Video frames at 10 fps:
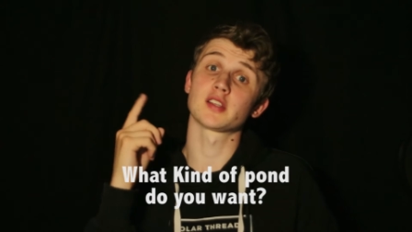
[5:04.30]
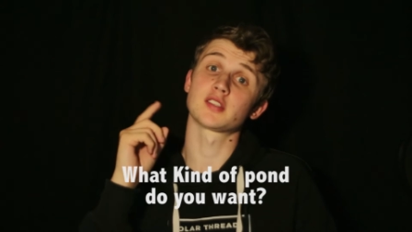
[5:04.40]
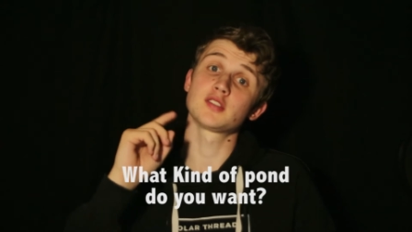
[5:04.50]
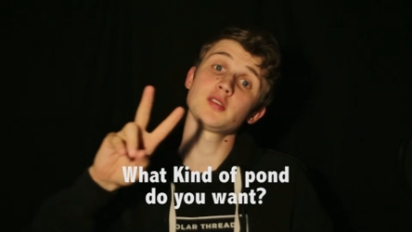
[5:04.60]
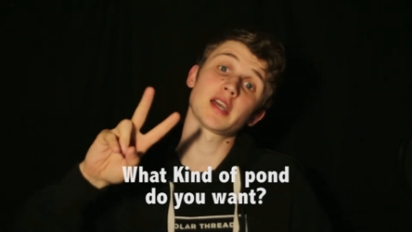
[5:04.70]
are
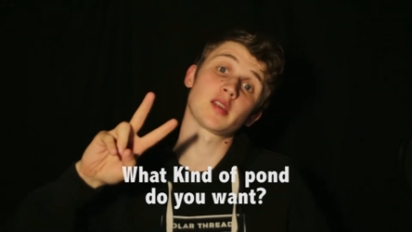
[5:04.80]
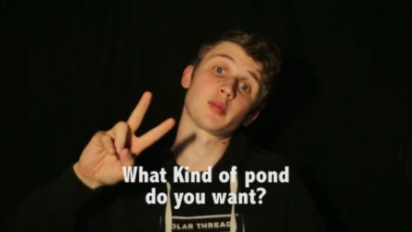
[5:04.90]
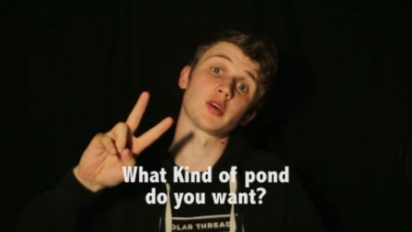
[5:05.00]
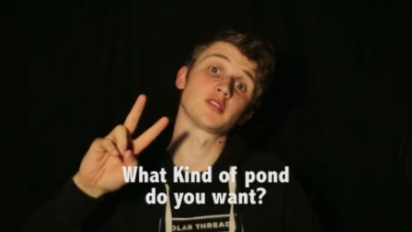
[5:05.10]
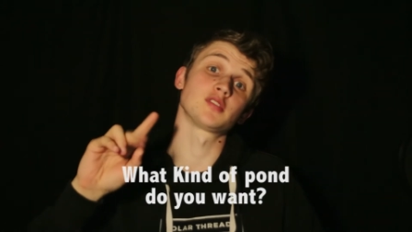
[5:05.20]
two kind of
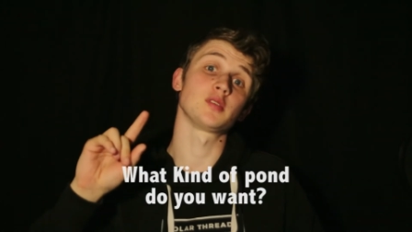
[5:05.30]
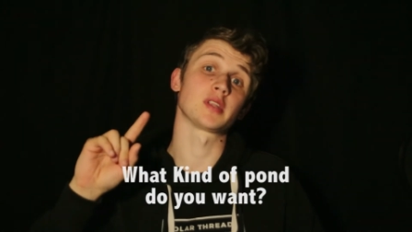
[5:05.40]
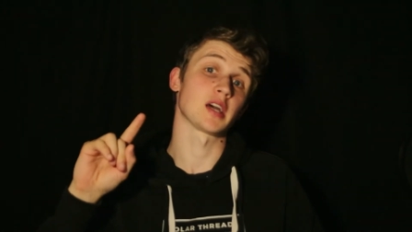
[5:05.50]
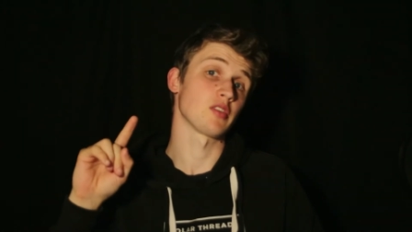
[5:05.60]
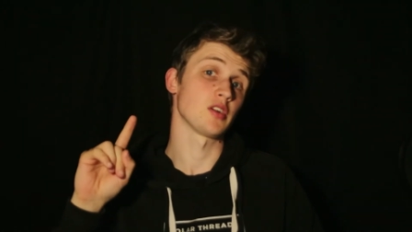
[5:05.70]
ponds. You
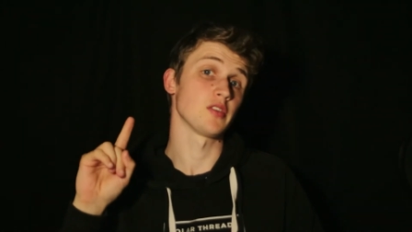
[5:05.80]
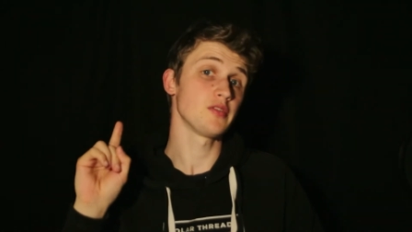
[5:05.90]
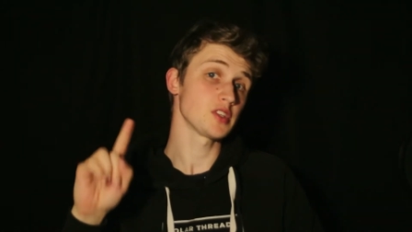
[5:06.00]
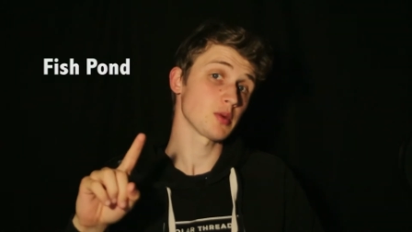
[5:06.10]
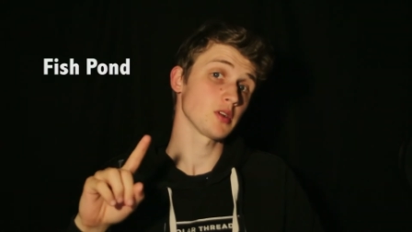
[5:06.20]
can have a
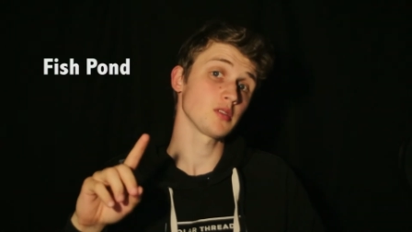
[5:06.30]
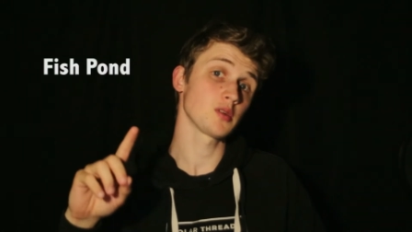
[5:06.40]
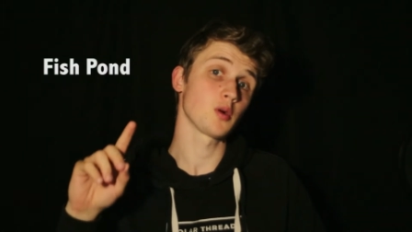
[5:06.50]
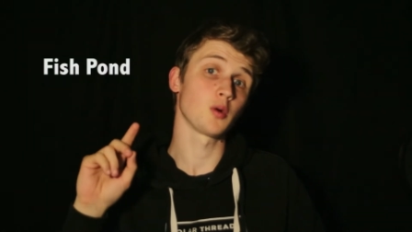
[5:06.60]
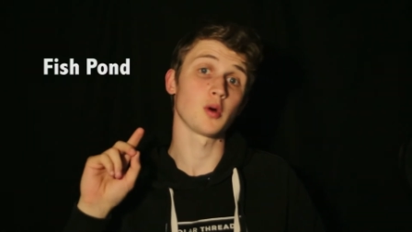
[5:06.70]
fish pond
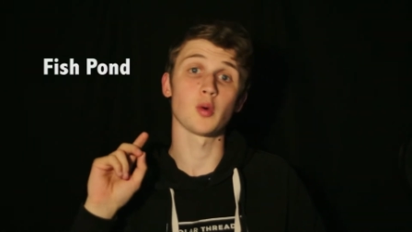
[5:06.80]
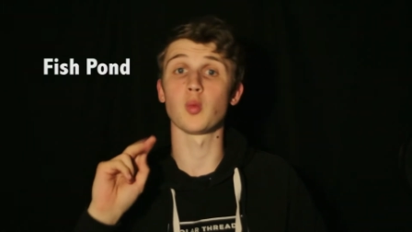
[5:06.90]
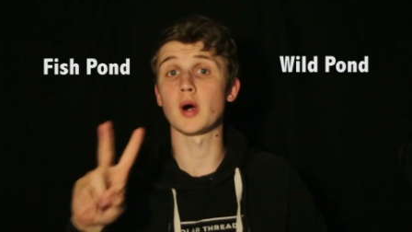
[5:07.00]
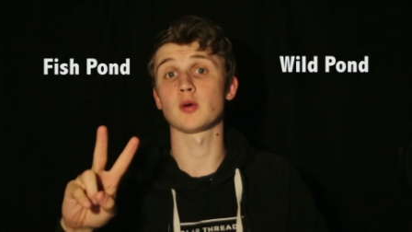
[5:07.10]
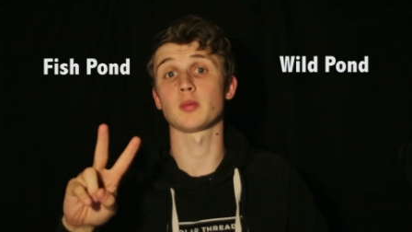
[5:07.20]
or a
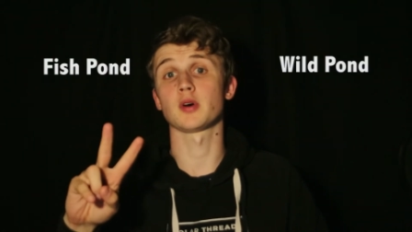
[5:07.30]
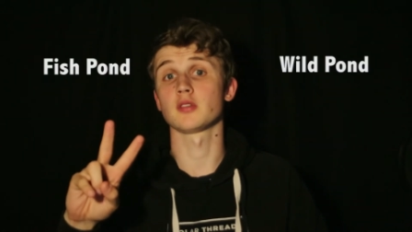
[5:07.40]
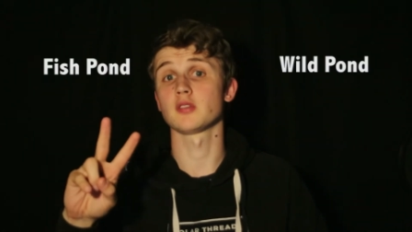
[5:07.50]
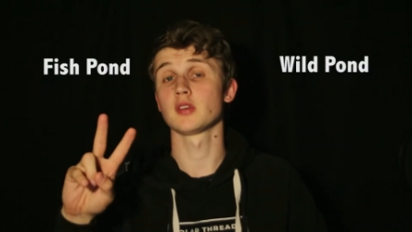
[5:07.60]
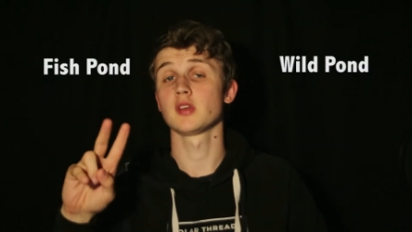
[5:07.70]
wild
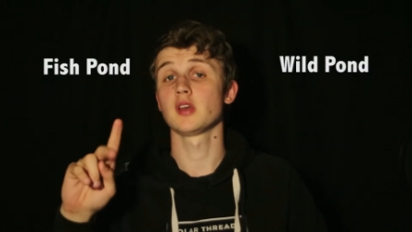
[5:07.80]
pond.